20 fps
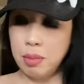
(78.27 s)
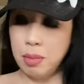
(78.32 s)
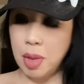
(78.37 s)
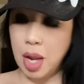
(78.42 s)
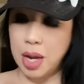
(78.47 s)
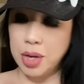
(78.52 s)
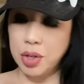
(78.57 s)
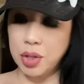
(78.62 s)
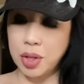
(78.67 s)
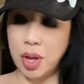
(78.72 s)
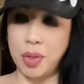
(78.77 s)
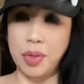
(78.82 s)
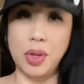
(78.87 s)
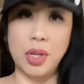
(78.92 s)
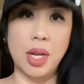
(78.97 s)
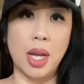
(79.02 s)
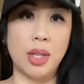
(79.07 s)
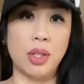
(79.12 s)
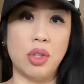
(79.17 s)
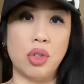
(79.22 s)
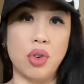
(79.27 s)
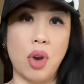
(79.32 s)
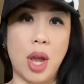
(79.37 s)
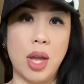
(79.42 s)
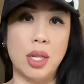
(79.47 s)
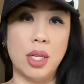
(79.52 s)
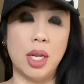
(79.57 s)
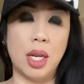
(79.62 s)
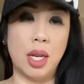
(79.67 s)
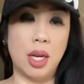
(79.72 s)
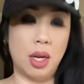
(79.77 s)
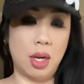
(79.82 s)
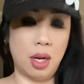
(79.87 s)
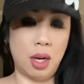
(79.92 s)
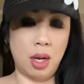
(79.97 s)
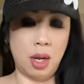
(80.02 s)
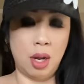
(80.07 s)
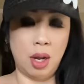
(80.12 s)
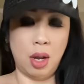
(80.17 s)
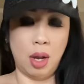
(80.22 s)
I just got the test strand in
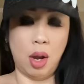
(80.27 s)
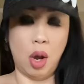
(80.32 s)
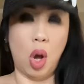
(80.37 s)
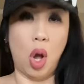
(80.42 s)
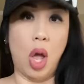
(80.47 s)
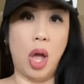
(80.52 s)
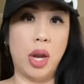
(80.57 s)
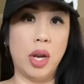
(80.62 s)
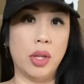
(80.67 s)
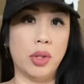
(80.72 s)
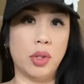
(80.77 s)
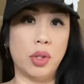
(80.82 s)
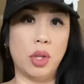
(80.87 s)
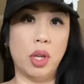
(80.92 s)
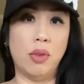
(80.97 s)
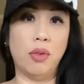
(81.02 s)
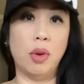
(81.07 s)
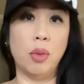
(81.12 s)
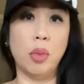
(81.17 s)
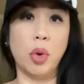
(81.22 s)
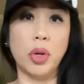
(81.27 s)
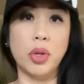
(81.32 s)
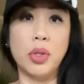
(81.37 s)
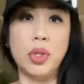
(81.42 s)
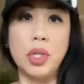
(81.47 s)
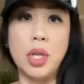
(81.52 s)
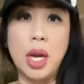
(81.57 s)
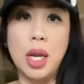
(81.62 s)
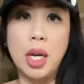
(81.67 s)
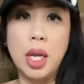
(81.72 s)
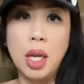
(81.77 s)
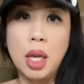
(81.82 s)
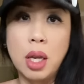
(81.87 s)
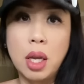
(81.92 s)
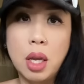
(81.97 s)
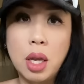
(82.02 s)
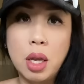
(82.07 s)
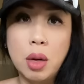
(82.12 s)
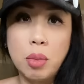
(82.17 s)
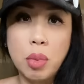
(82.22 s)
and it's even more stunning
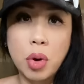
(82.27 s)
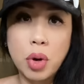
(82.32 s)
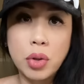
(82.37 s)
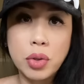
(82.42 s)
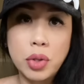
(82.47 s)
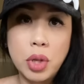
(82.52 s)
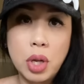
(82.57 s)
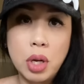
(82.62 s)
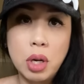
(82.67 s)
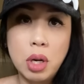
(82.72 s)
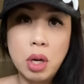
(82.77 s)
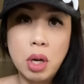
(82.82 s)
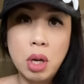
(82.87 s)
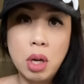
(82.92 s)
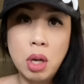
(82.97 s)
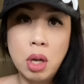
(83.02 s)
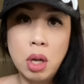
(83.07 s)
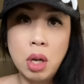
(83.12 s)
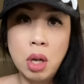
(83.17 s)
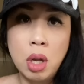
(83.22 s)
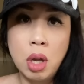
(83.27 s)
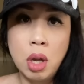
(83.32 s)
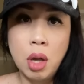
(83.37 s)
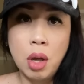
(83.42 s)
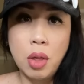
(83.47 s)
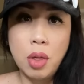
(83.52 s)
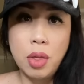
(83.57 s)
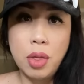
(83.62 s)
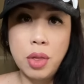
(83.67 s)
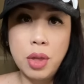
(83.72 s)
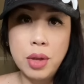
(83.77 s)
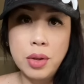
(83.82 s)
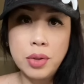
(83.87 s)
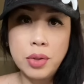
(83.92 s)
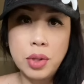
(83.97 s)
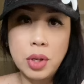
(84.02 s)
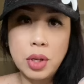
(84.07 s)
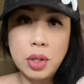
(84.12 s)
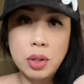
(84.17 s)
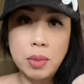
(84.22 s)
in person. This
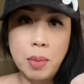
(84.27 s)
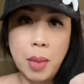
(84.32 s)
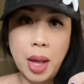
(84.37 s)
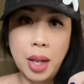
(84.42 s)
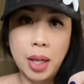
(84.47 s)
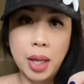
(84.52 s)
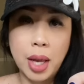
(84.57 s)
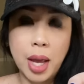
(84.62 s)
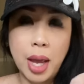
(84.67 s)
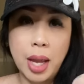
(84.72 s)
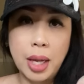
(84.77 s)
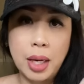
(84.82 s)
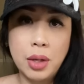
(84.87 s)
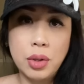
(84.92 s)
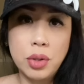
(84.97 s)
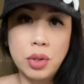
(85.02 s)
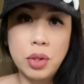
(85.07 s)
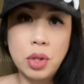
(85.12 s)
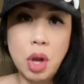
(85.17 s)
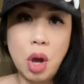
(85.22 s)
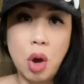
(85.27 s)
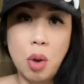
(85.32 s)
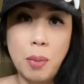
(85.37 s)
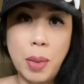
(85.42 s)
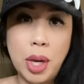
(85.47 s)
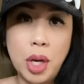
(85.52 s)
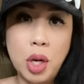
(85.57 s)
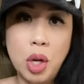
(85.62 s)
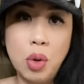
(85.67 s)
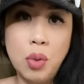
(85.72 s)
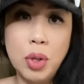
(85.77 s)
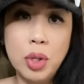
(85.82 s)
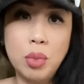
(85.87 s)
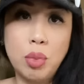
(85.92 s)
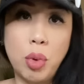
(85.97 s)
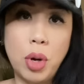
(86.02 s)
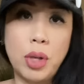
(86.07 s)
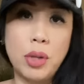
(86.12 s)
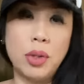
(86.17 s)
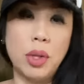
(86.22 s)
is malachite. So my newest
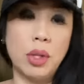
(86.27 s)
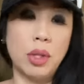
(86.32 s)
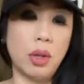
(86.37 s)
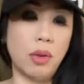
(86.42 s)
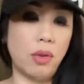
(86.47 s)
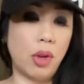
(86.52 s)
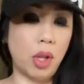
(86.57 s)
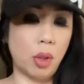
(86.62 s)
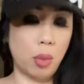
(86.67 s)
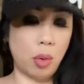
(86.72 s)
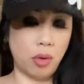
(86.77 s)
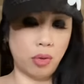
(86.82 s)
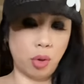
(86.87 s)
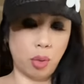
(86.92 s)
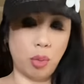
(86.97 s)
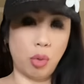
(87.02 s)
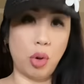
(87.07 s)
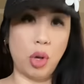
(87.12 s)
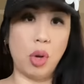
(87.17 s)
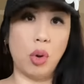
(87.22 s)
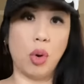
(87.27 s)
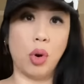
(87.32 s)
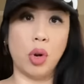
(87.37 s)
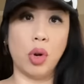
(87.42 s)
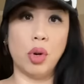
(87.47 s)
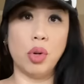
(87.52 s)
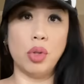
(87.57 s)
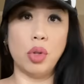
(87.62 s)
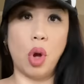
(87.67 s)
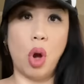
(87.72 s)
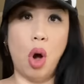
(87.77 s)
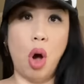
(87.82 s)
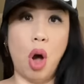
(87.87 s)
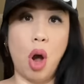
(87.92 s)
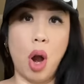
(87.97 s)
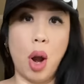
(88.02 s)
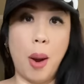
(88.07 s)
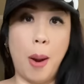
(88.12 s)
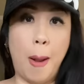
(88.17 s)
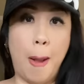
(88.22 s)
bracelets available for pre-orders
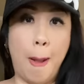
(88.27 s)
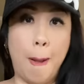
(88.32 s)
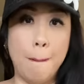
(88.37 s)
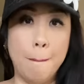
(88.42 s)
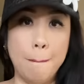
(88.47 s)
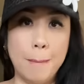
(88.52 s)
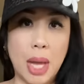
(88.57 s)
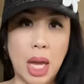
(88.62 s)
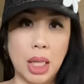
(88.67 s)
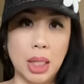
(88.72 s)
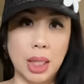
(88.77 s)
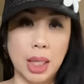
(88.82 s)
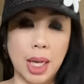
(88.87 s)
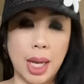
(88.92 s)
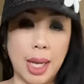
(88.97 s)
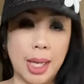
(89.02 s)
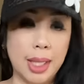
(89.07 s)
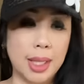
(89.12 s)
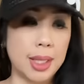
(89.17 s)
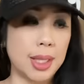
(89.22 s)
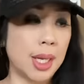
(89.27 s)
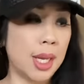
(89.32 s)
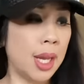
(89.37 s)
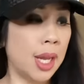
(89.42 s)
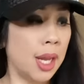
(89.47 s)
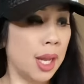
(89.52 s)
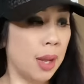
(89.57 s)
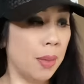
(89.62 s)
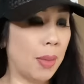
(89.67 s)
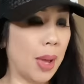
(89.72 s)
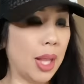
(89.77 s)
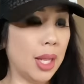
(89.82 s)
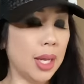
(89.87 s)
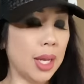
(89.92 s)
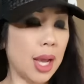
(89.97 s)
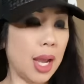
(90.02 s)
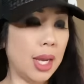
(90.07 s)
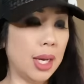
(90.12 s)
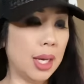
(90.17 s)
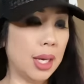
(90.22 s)
are malachite.
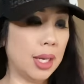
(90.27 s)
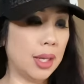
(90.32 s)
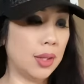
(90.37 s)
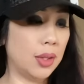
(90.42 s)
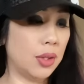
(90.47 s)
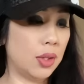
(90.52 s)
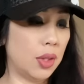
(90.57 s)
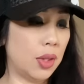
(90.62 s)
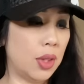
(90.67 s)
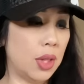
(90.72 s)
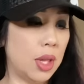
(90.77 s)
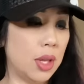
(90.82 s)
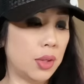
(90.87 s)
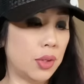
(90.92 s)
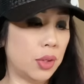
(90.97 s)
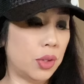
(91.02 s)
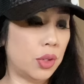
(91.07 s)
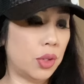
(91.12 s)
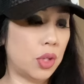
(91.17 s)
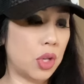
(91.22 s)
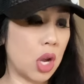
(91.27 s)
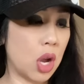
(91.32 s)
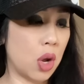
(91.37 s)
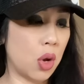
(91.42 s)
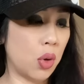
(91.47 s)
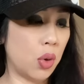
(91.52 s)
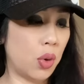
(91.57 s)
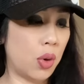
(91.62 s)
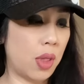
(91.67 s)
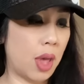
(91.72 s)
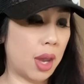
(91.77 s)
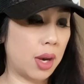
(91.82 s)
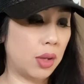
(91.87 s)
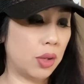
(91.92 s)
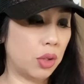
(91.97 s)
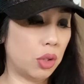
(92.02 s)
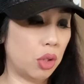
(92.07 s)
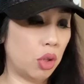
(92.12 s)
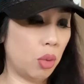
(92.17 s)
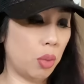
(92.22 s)
Malachite is this stone that
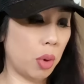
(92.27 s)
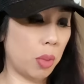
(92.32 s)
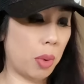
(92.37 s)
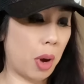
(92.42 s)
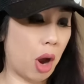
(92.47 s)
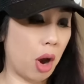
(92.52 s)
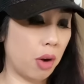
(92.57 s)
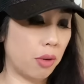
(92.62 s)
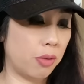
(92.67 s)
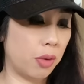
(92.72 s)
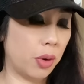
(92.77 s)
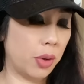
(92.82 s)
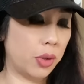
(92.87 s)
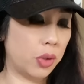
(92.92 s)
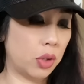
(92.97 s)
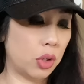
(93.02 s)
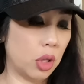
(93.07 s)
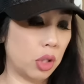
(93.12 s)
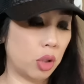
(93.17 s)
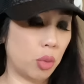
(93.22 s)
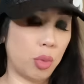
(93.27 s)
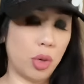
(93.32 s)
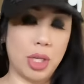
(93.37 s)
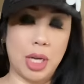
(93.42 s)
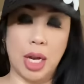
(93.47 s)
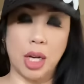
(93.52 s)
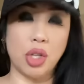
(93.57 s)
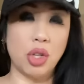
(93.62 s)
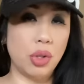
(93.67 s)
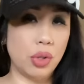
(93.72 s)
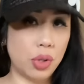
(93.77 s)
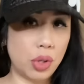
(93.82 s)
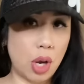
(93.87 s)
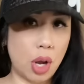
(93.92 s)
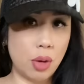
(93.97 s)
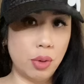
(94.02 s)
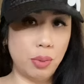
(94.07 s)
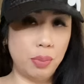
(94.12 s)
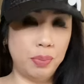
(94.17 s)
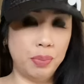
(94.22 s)
is super powerful. It's, it's a protection
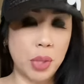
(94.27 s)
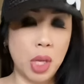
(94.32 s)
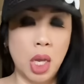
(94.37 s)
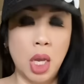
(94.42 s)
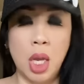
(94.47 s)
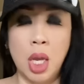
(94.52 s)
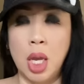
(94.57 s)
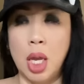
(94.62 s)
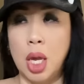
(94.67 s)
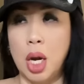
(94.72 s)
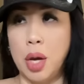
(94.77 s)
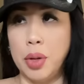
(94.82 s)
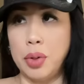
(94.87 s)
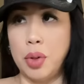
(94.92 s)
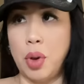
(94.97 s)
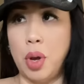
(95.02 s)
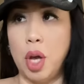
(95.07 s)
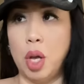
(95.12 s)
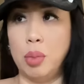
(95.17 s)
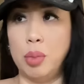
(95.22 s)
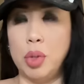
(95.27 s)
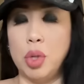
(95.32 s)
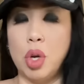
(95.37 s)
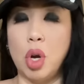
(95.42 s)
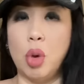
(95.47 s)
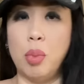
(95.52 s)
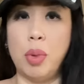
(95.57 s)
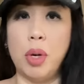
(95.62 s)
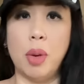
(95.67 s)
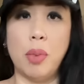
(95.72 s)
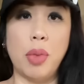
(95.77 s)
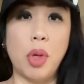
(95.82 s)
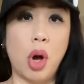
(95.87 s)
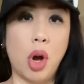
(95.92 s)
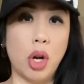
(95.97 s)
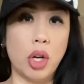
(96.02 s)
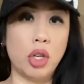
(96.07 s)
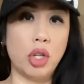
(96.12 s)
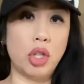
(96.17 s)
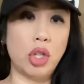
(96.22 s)
stone. It also helps to open up the
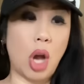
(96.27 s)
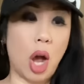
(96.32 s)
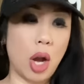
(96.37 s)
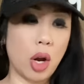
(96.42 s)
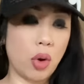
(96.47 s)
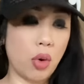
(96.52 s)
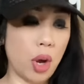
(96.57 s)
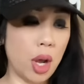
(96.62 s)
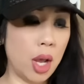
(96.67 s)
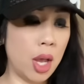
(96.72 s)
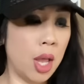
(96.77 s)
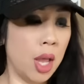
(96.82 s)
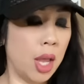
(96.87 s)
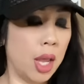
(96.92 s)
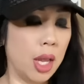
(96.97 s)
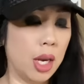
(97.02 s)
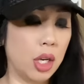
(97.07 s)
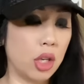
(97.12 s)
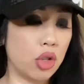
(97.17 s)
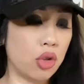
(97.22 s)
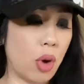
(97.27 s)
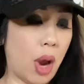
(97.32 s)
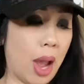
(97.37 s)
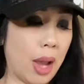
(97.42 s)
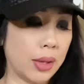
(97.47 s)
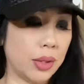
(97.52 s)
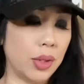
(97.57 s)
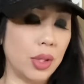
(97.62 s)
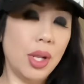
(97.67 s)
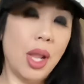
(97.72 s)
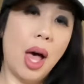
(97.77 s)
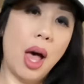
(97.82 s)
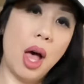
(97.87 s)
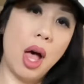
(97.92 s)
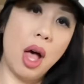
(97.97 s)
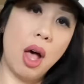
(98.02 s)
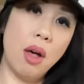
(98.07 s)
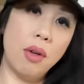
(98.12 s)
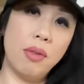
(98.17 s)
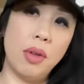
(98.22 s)
heart chakra. It attracts
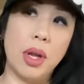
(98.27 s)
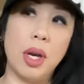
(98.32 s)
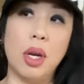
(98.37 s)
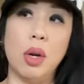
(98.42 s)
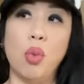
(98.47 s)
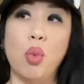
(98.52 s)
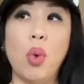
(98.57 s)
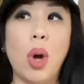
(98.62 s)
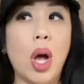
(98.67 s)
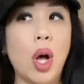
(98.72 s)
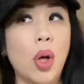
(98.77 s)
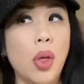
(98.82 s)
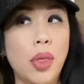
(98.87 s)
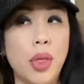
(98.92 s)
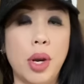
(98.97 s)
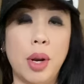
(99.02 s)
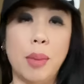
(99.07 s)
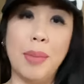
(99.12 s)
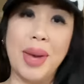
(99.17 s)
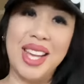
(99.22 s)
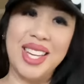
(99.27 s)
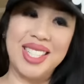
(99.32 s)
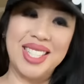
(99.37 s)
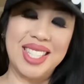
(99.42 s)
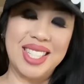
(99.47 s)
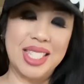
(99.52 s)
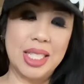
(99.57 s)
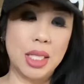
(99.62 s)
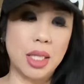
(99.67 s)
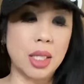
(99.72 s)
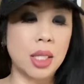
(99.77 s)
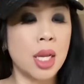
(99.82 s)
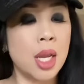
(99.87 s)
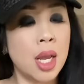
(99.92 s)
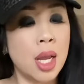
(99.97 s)
love and wealth and abundance.